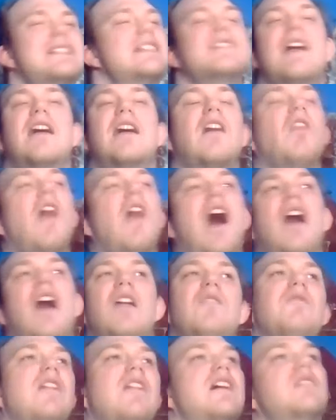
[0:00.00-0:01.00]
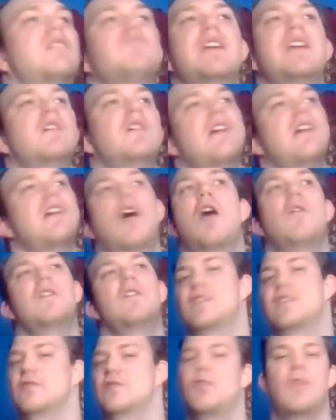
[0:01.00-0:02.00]
is, like, a lot of, like, people say, oh,
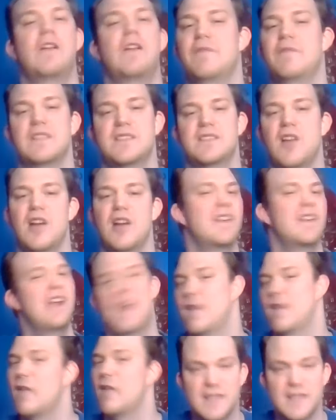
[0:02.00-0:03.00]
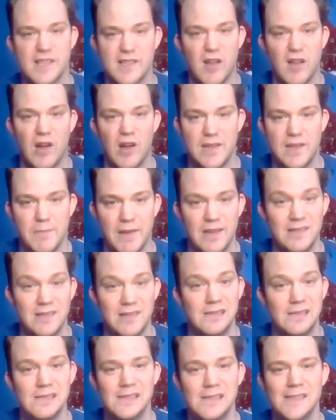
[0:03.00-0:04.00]
there's a totally different side to you. Yeah, there is a side to me.
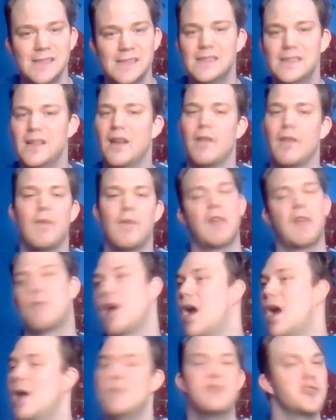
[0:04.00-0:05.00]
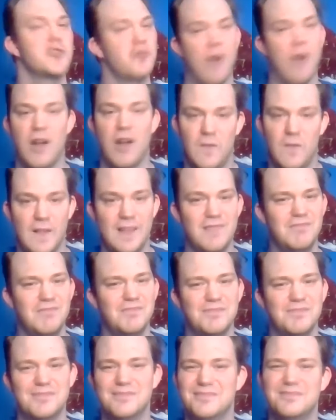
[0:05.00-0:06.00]
Like, when I'm struggling,
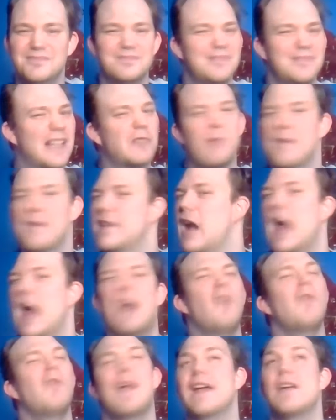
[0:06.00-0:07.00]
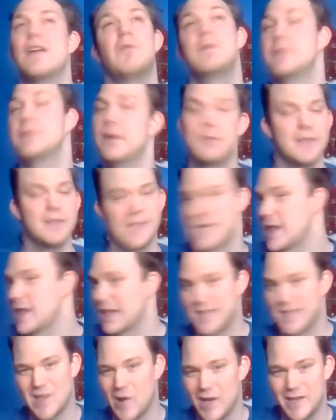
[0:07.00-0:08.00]
that's one thing I don't like when people see
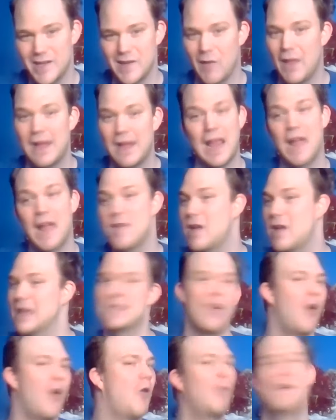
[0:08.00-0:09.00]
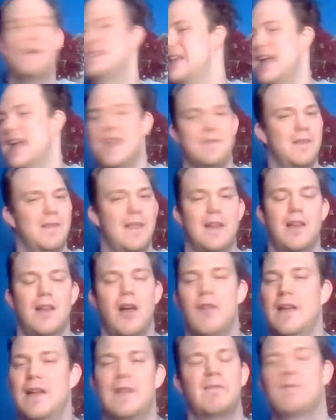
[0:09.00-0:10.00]
that side. You know, like how you guys always ask me, like,
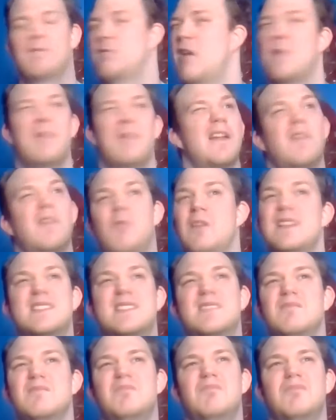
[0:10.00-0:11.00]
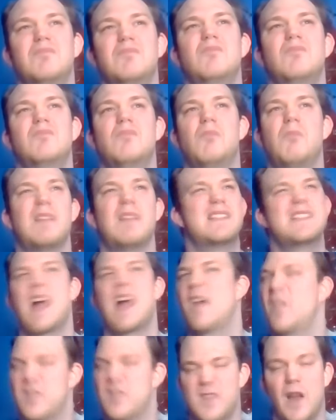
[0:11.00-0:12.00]
okay, Rob, like, what's what's
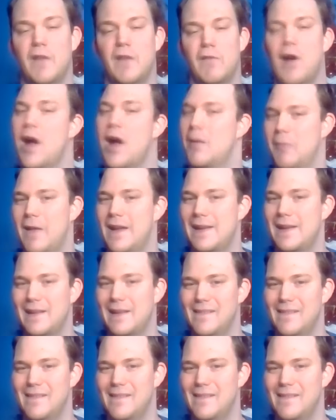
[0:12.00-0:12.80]
the other side of Rob like?